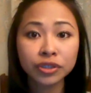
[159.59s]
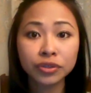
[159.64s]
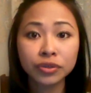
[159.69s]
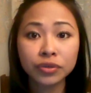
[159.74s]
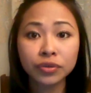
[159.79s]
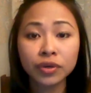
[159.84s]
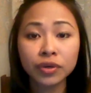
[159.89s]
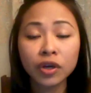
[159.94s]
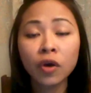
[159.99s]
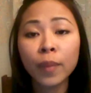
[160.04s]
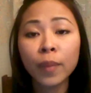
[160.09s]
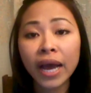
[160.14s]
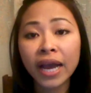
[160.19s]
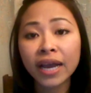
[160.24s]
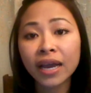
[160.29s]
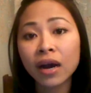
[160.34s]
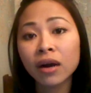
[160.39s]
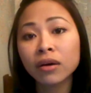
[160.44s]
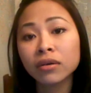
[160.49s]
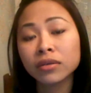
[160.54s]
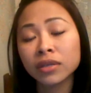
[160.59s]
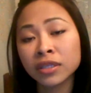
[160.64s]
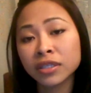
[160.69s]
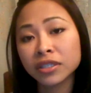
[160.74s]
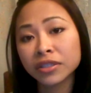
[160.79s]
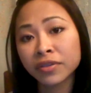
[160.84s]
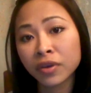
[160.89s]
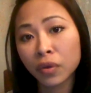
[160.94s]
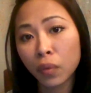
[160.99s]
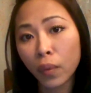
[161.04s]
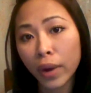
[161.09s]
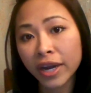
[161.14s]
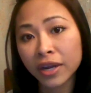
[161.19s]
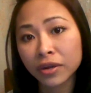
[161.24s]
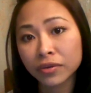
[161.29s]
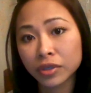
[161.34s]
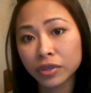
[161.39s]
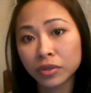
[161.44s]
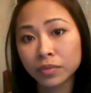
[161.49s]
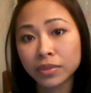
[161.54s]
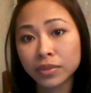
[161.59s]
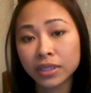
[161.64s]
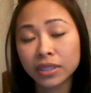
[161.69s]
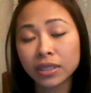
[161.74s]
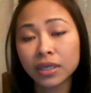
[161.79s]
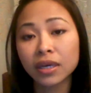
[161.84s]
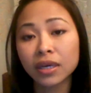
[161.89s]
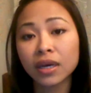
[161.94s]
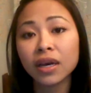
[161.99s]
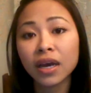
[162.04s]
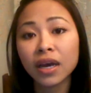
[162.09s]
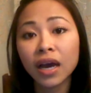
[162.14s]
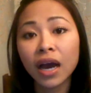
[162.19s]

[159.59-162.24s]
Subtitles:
to go back out into the waiting room to